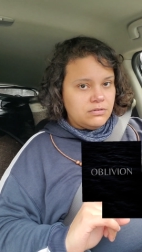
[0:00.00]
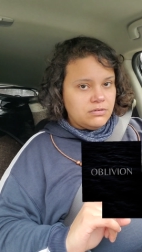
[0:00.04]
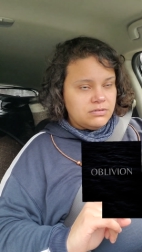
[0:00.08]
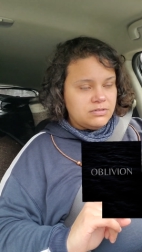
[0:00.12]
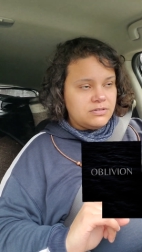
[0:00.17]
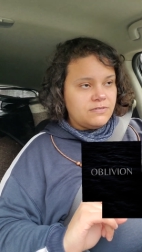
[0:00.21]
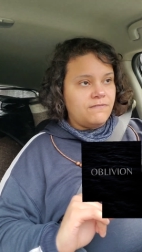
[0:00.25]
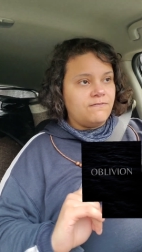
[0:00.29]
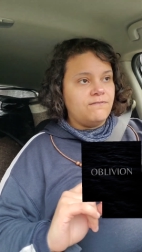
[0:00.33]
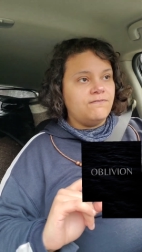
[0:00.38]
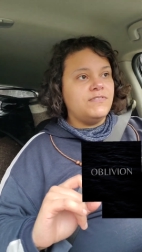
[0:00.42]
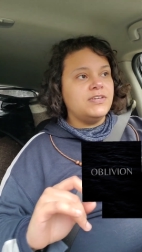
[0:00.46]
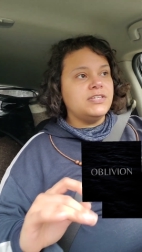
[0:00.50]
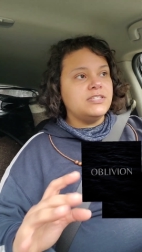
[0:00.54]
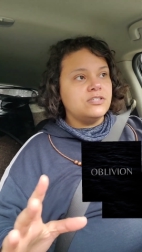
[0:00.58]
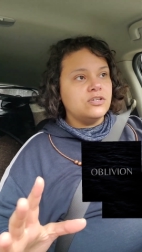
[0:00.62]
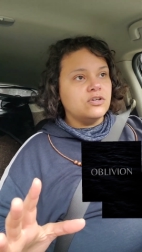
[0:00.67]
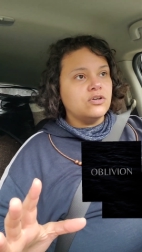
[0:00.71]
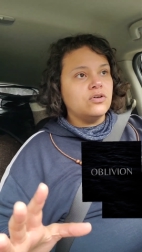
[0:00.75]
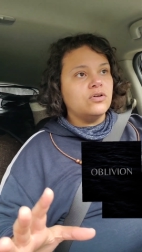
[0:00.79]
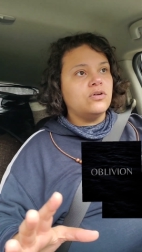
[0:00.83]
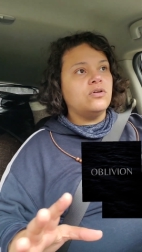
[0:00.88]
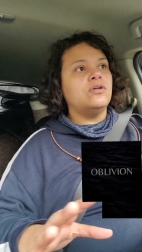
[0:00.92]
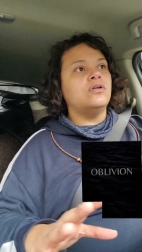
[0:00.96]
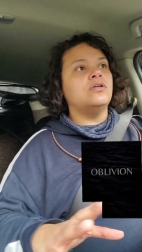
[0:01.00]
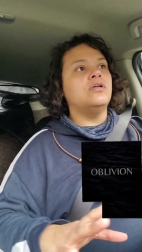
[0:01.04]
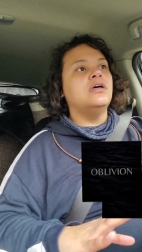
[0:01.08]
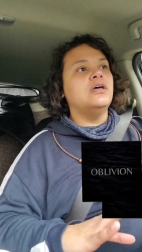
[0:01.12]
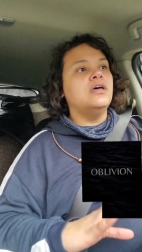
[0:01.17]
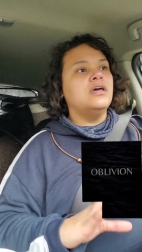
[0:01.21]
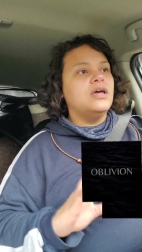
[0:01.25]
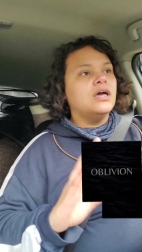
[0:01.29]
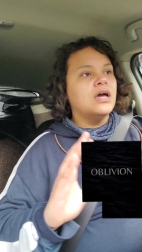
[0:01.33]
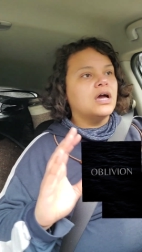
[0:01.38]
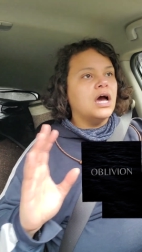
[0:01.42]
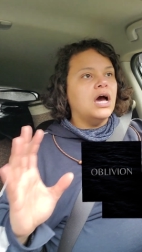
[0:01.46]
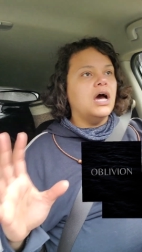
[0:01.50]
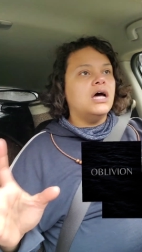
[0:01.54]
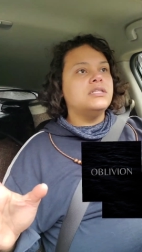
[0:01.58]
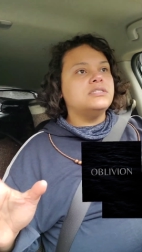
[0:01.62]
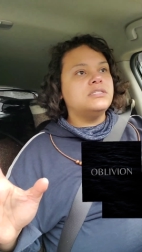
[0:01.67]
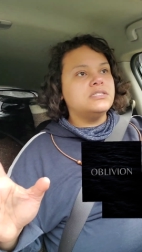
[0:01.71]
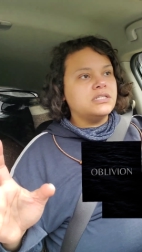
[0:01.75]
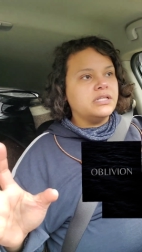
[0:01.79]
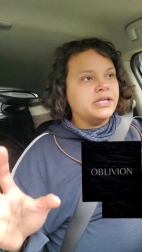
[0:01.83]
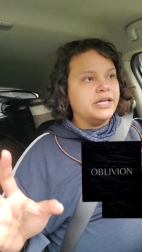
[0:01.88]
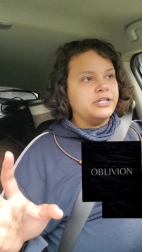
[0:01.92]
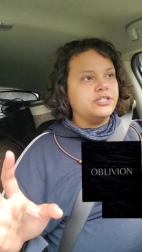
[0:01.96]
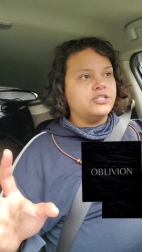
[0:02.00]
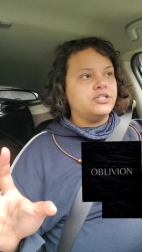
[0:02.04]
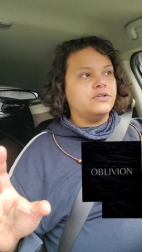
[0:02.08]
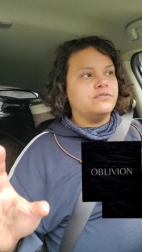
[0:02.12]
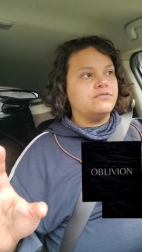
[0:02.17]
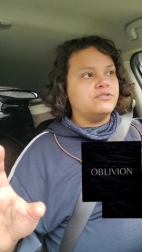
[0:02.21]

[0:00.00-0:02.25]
It's a physical constellation